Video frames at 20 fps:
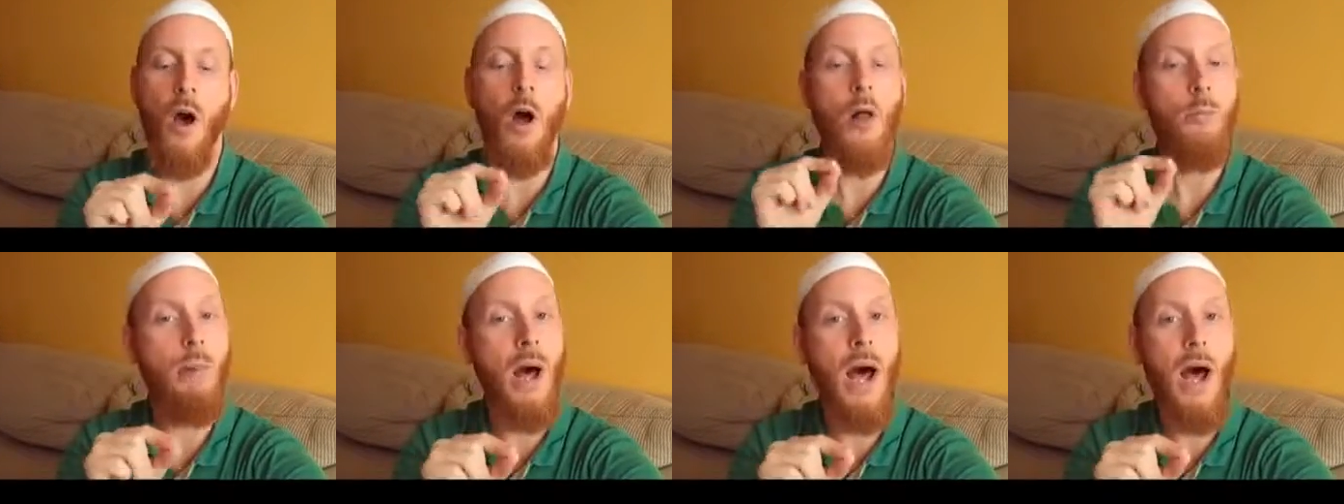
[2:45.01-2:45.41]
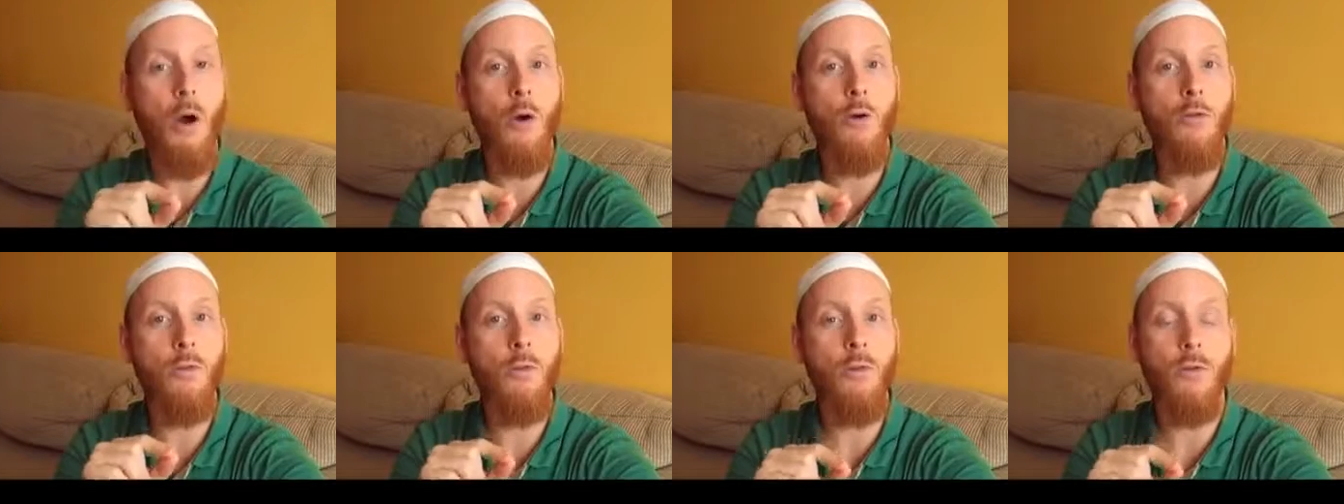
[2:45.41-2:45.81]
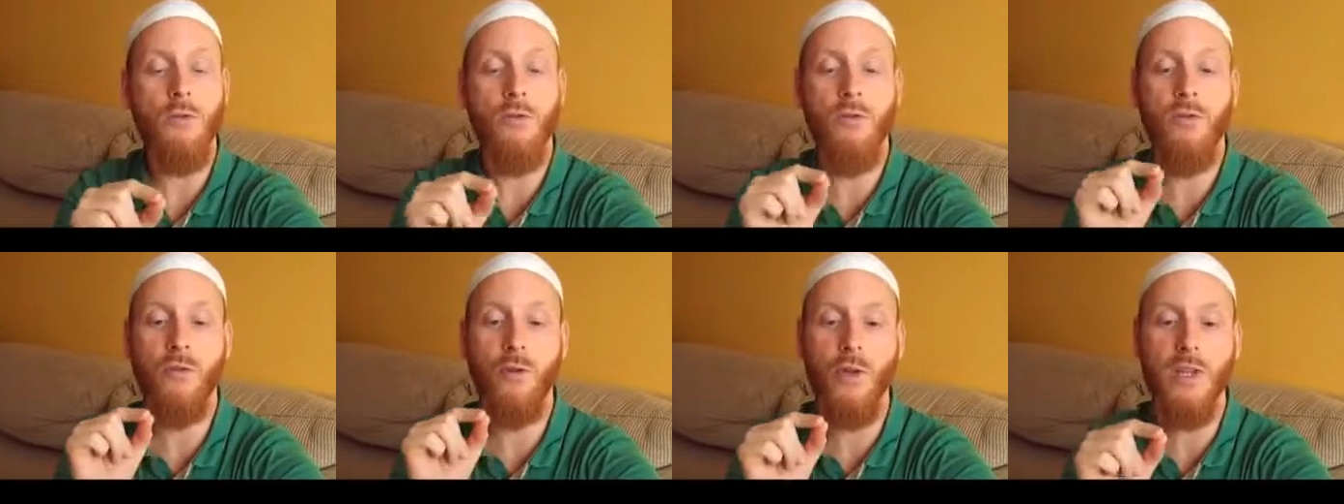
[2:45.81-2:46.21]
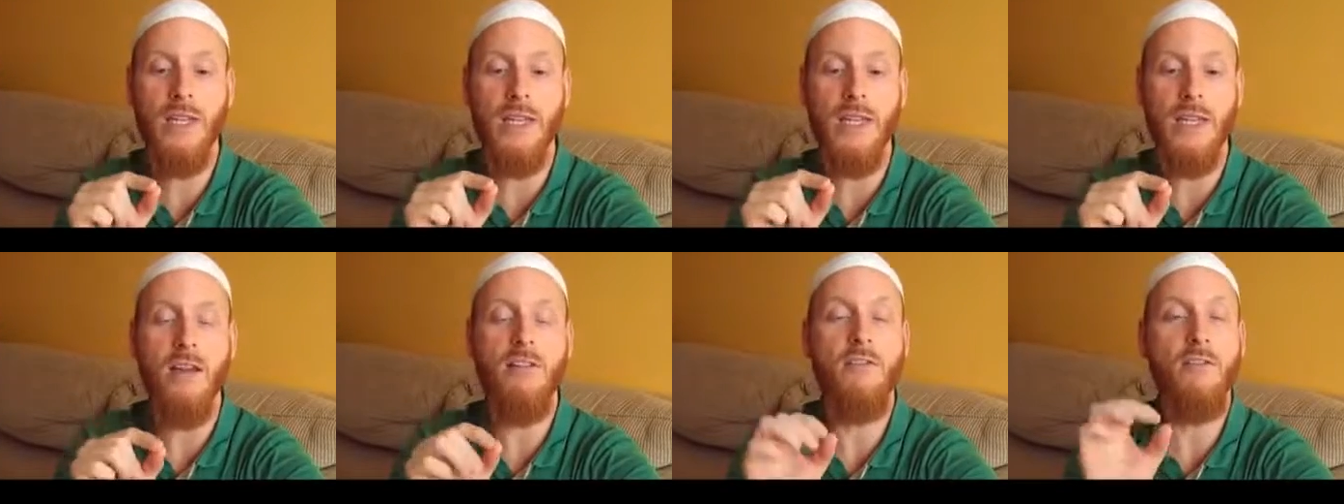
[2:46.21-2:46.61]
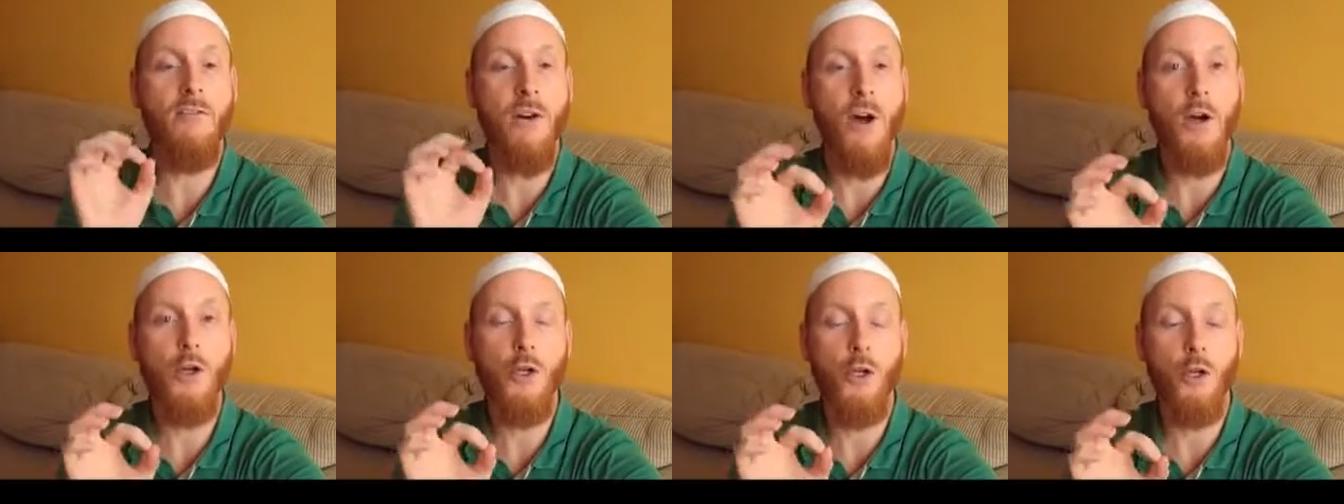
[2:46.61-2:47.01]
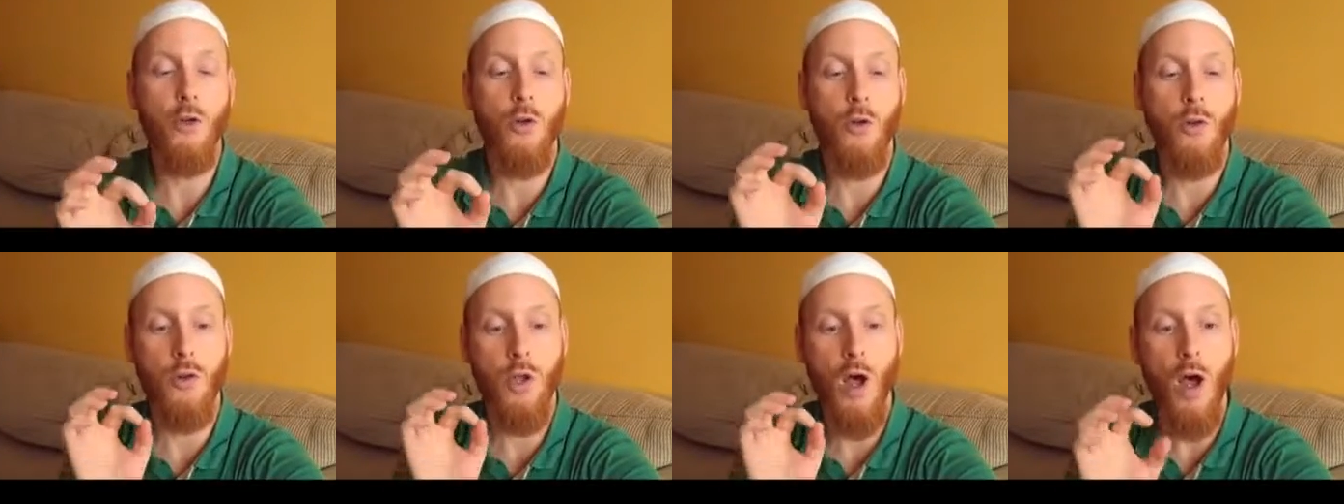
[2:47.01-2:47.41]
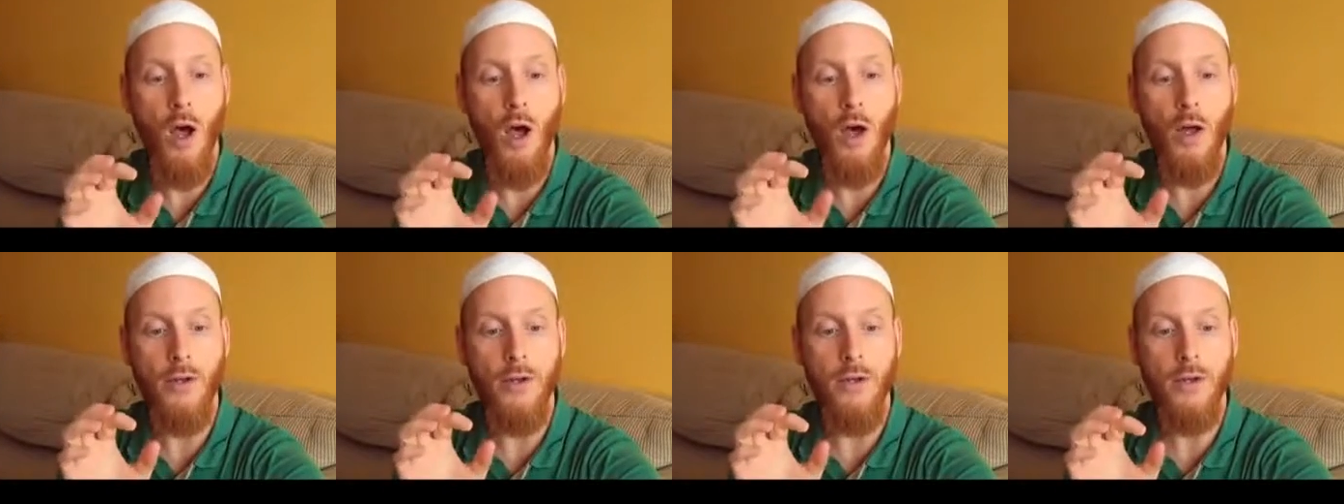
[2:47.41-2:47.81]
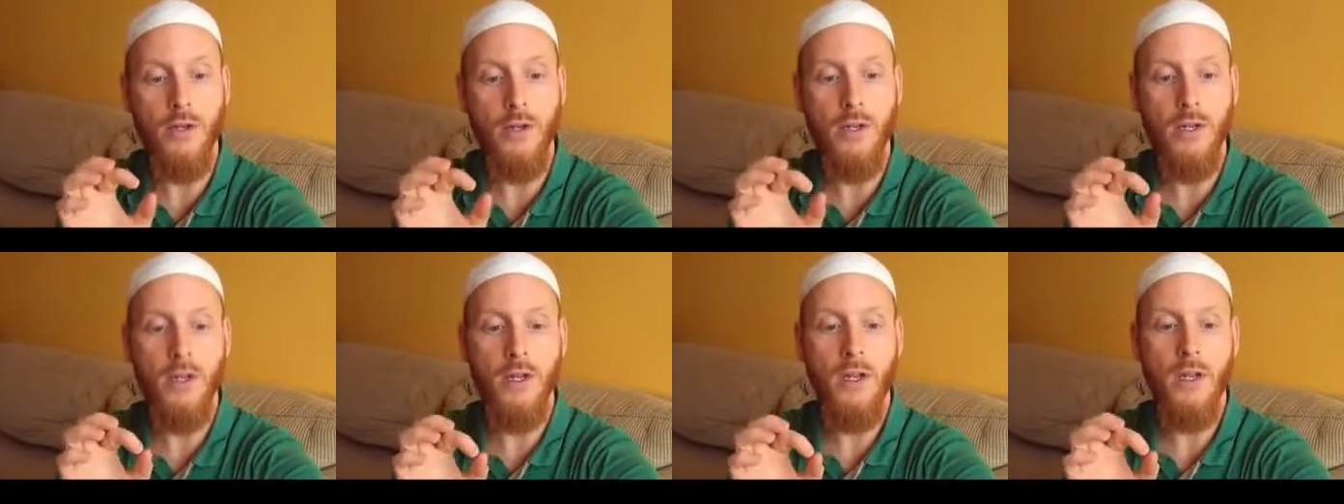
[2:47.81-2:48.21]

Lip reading: all-powerful, fully functional God,